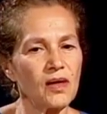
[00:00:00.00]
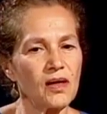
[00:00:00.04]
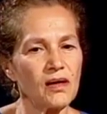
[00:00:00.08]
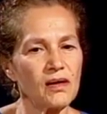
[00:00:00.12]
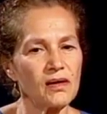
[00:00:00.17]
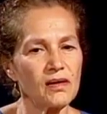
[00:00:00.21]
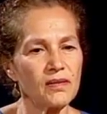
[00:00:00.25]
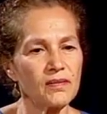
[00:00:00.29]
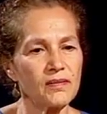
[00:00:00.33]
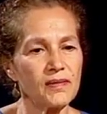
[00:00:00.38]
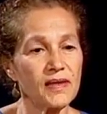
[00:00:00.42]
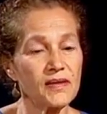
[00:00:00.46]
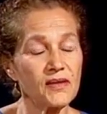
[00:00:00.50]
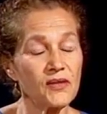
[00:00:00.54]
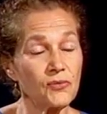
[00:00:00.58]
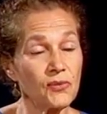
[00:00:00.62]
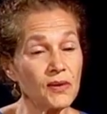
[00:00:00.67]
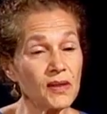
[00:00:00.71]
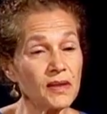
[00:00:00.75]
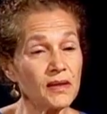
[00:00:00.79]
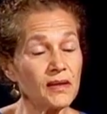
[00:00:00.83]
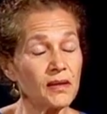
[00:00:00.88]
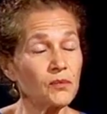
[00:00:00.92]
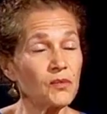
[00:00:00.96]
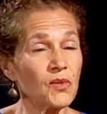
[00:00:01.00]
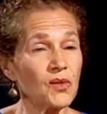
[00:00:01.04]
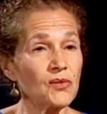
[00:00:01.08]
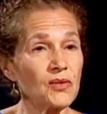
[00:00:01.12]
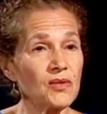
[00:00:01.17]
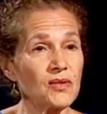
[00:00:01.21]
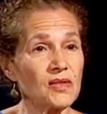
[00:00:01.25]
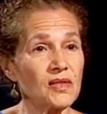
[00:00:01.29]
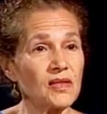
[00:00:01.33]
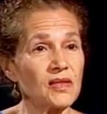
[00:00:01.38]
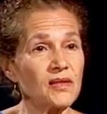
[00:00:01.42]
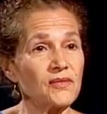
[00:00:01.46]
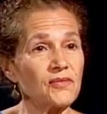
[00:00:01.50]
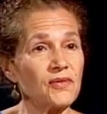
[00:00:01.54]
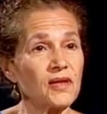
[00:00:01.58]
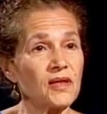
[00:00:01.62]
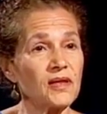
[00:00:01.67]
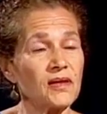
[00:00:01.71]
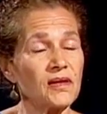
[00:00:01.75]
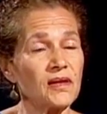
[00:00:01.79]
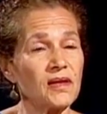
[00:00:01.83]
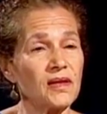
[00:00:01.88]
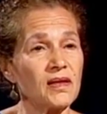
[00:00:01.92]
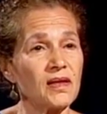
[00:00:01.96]
that's really the most
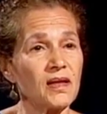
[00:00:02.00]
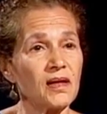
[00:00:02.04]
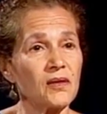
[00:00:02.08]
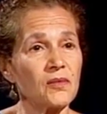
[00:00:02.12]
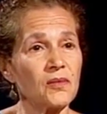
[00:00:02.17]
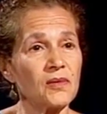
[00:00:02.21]
significant thing I